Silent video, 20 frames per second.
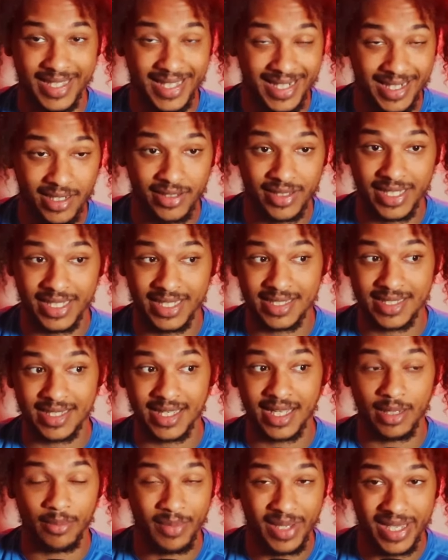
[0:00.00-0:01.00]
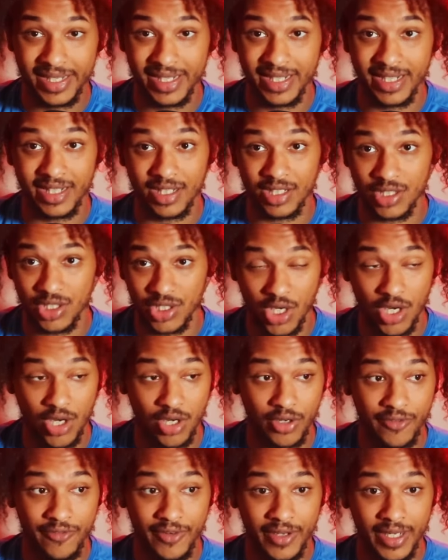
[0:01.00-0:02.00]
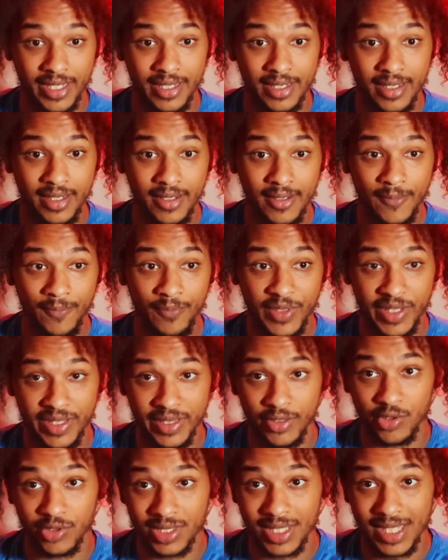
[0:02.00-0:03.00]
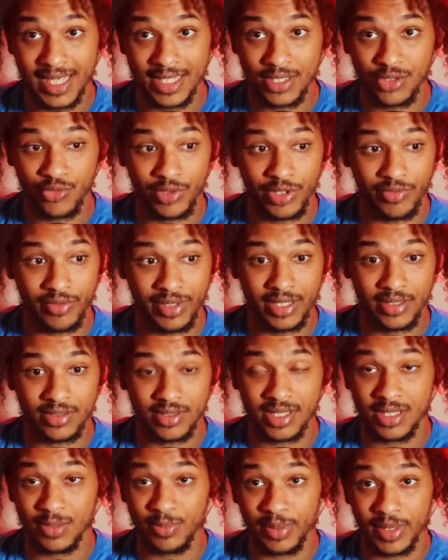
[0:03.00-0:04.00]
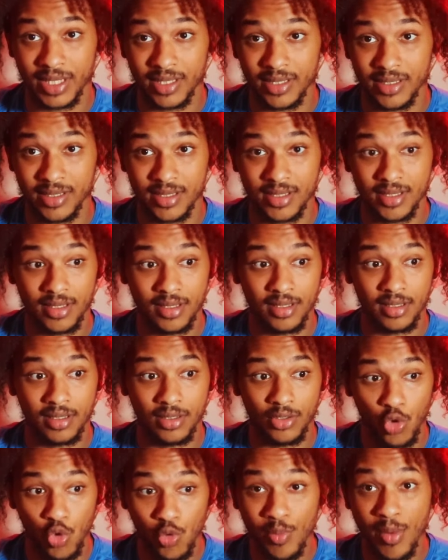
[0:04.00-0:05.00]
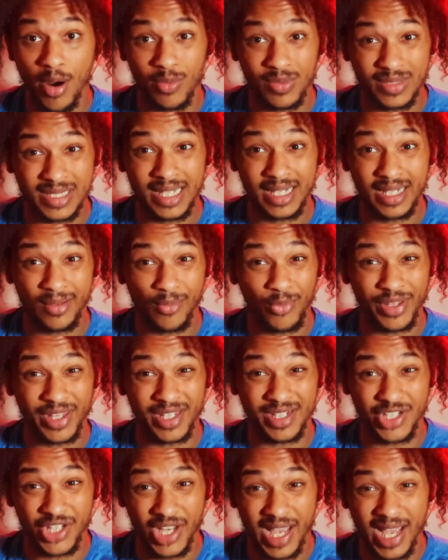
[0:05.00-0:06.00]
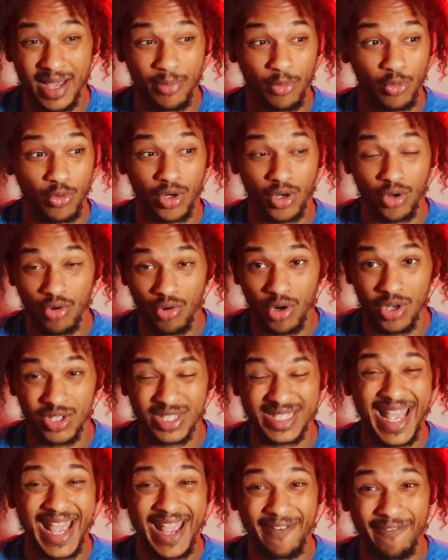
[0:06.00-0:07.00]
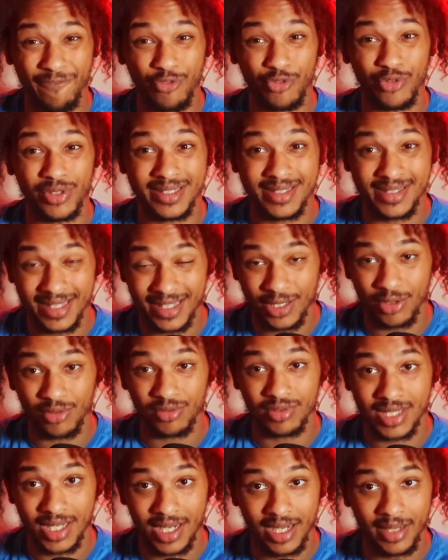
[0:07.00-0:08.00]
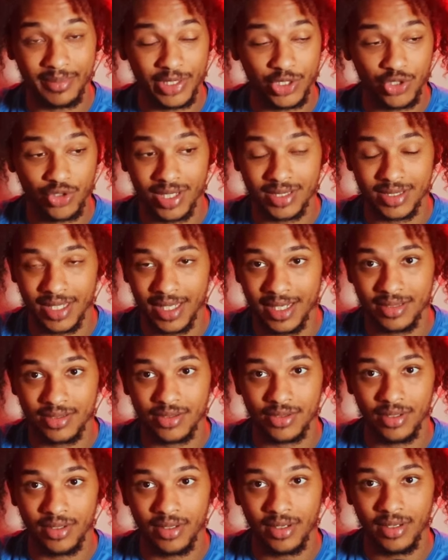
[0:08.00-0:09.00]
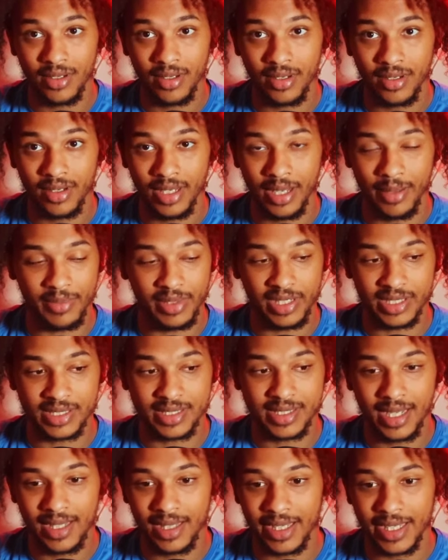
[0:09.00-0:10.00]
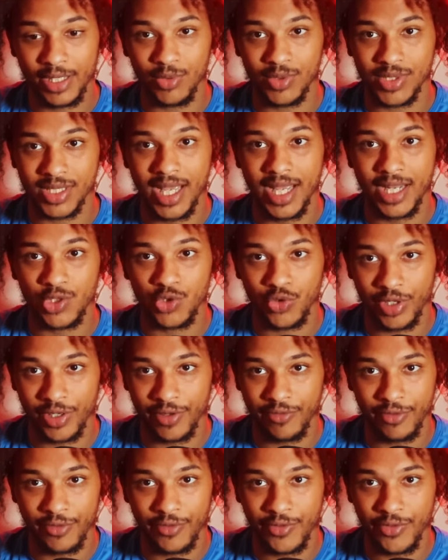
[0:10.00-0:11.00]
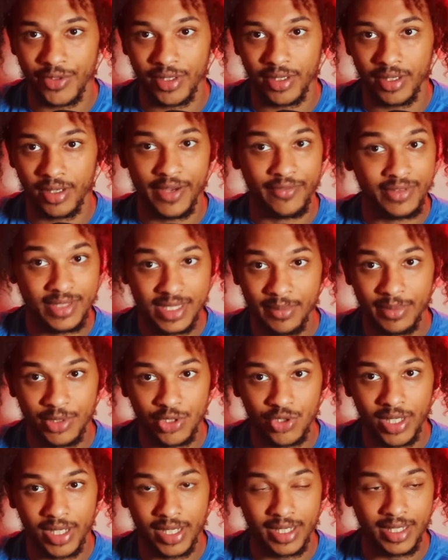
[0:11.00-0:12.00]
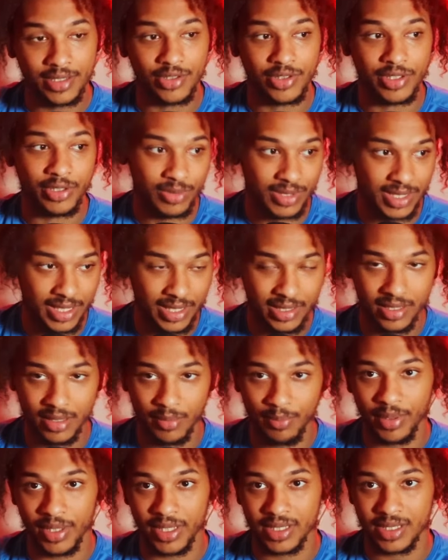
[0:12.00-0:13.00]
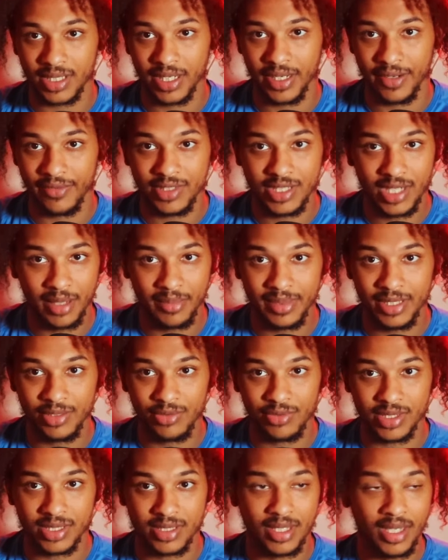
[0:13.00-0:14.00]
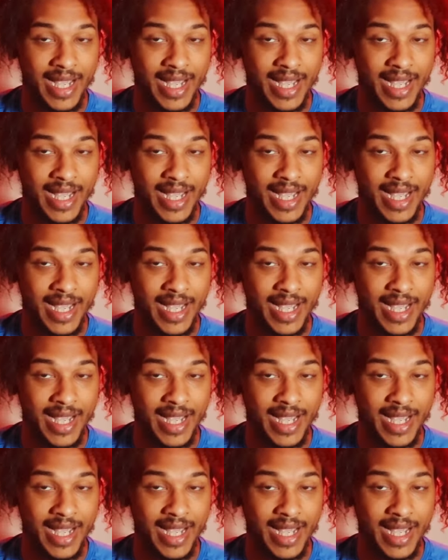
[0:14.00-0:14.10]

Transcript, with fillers: getting on the inside and making it a dog fight in those last three rounds is because Umar was hitting him with a jab or a cross every single time he tried to enter. I mean, it's not like he was entering for free. Every time he tried to enter, he was eating a punch. Every time he was,